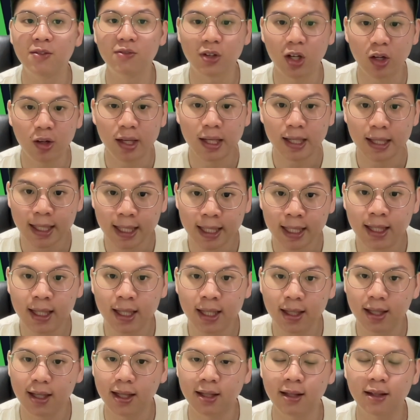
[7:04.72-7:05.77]
very
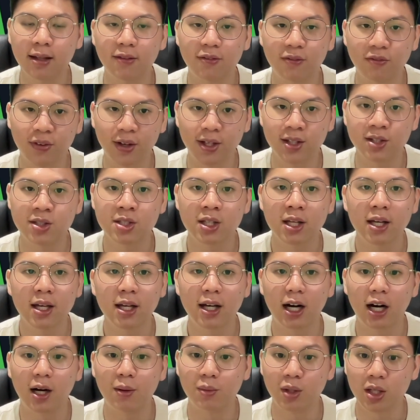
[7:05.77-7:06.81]
leaky in defense
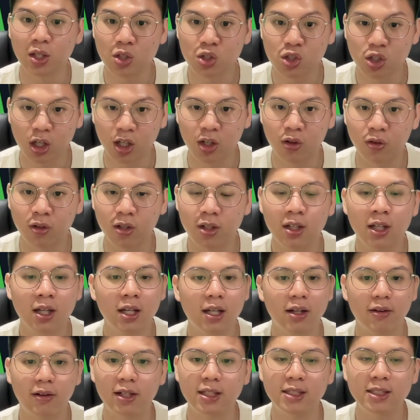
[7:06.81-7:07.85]
in general,
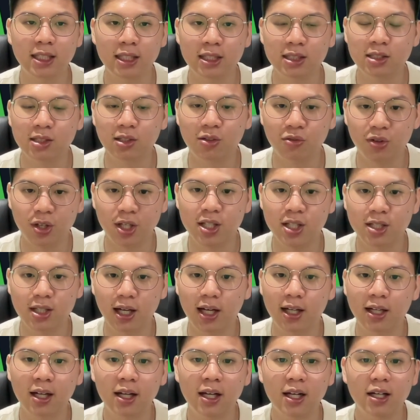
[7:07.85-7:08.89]
right, since the
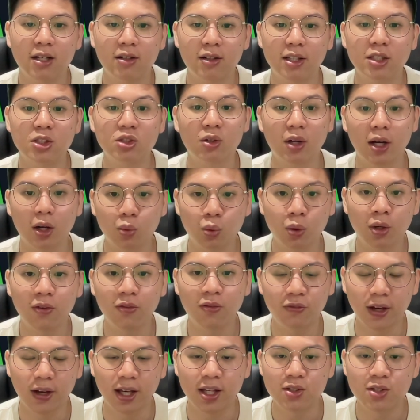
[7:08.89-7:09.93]
restart. Right, so I would
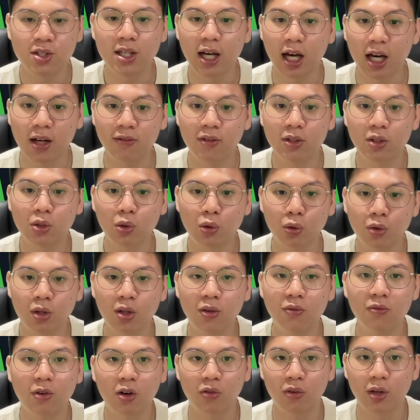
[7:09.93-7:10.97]
fancy Ivan Toney
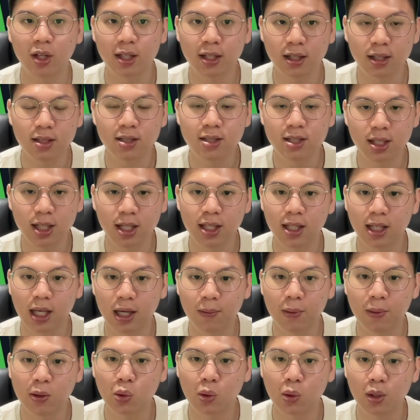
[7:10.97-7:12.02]
for returns here in
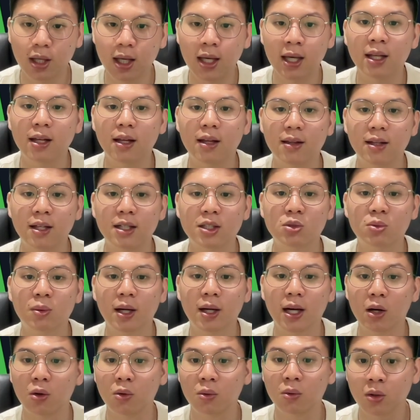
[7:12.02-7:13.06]
Game Week 28, and that's
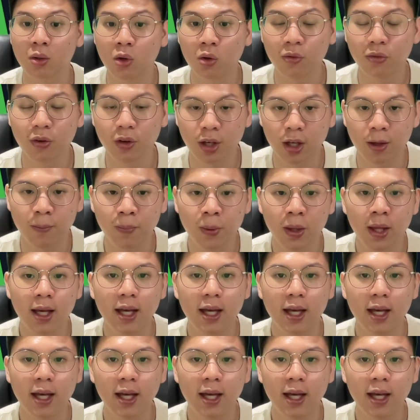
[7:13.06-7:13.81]
why I would go for him.